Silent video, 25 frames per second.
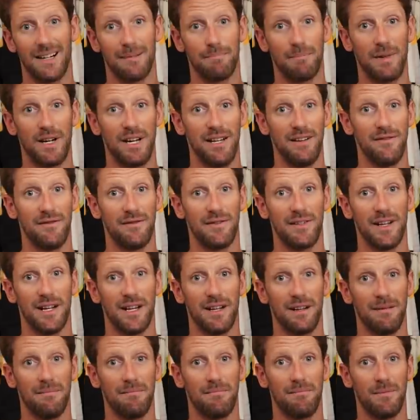I believe
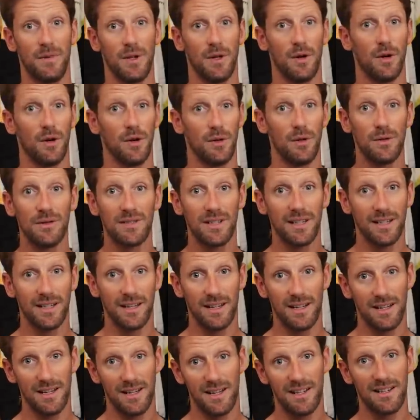they, you know, using
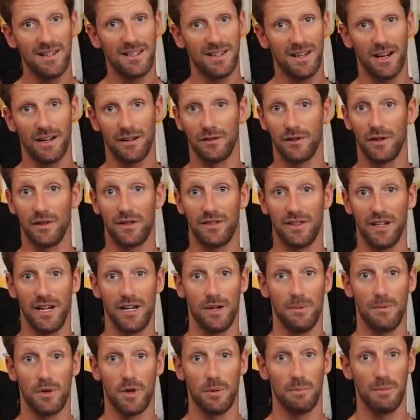the inside of the
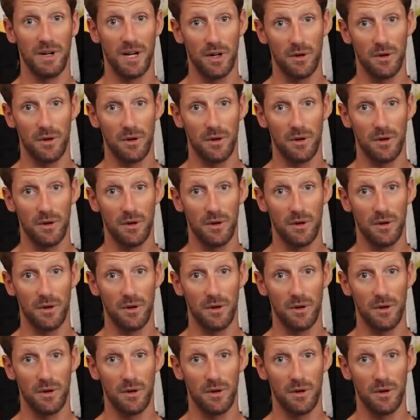stadium could be